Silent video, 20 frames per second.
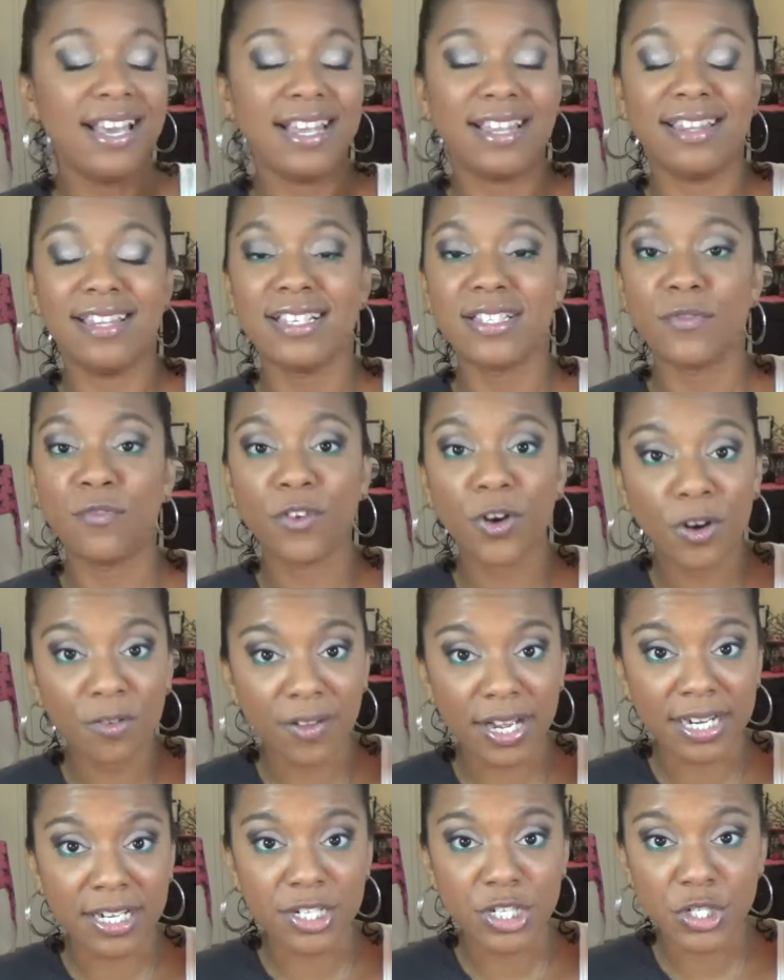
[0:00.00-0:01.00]
This Verve
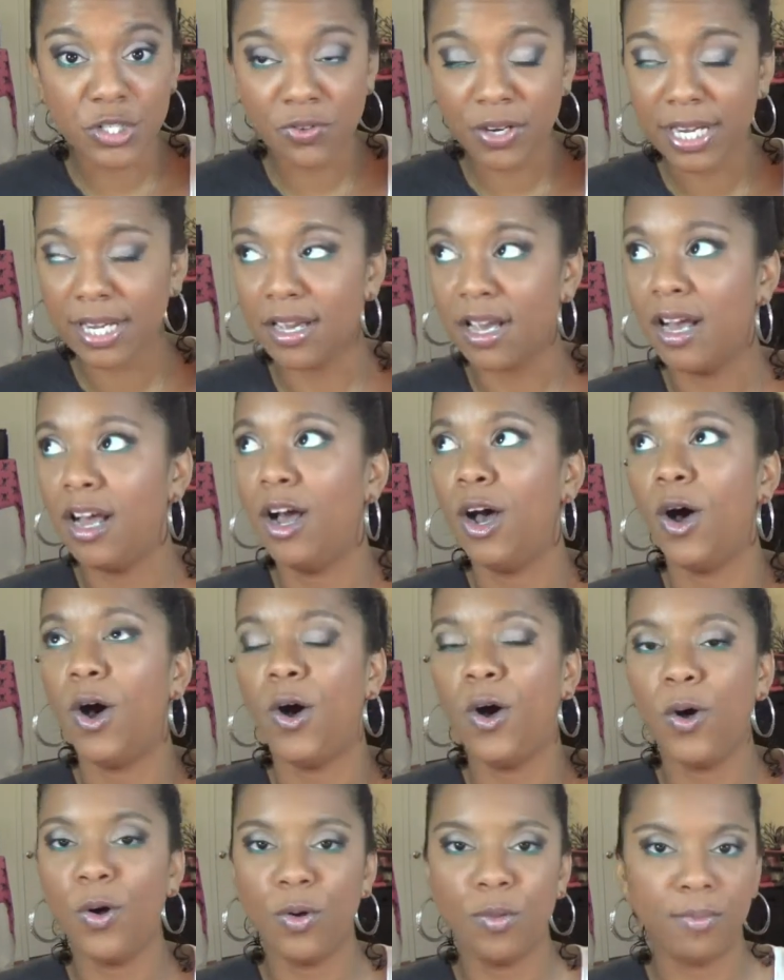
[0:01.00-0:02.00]
energy drink,
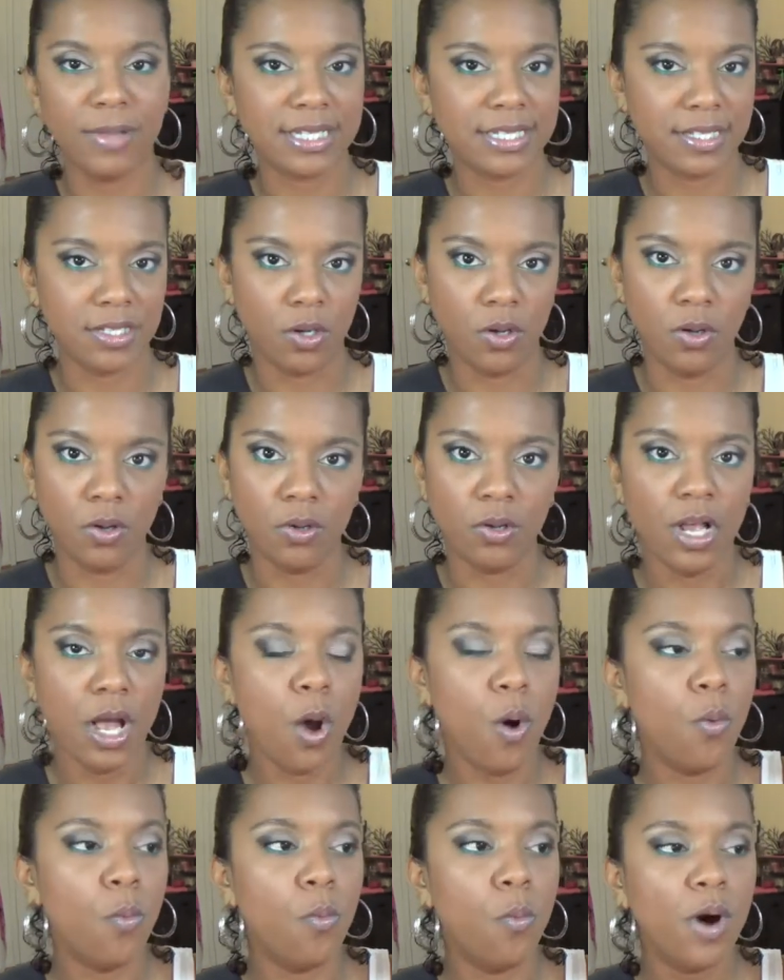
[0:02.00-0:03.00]
oh my soul.
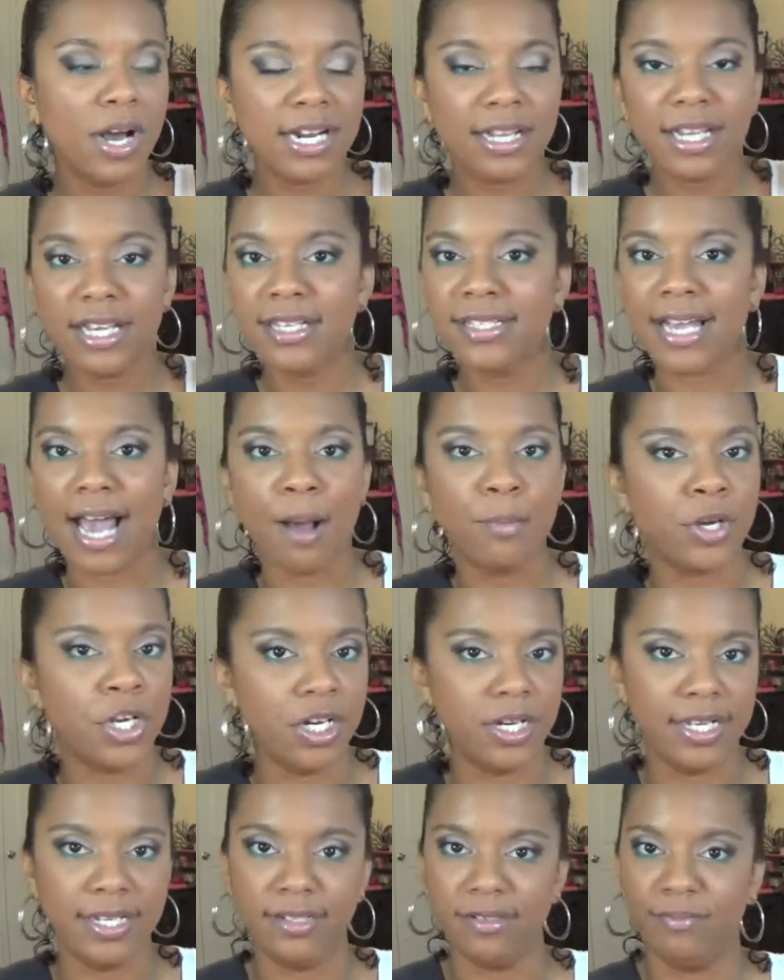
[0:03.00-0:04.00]
One of these, I'm
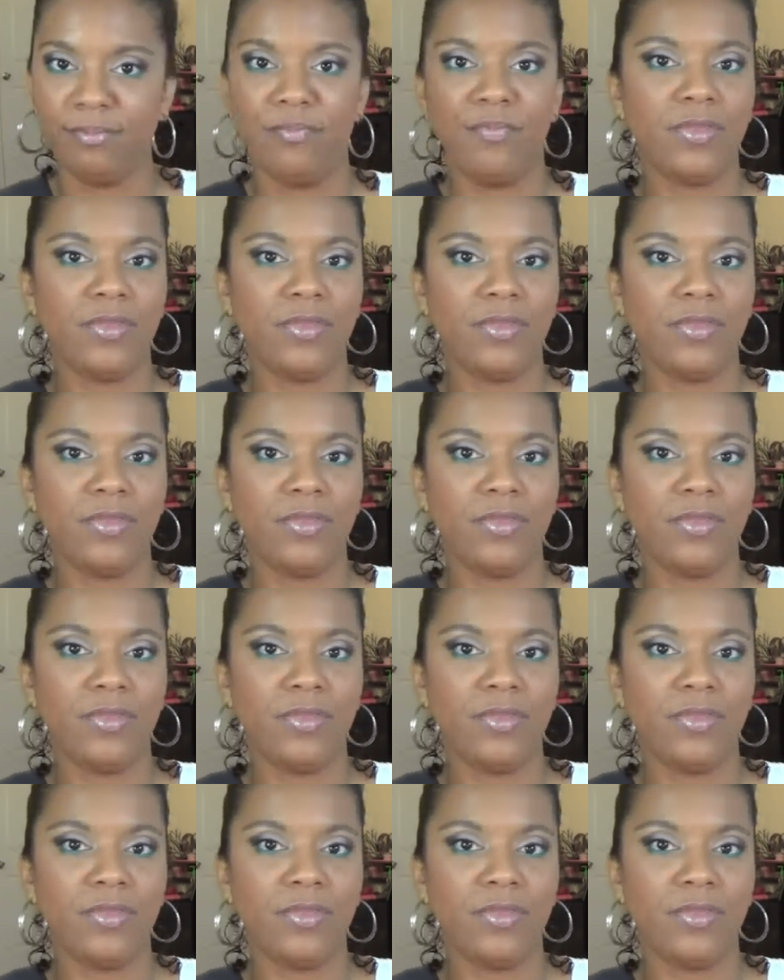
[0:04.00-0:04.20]
good.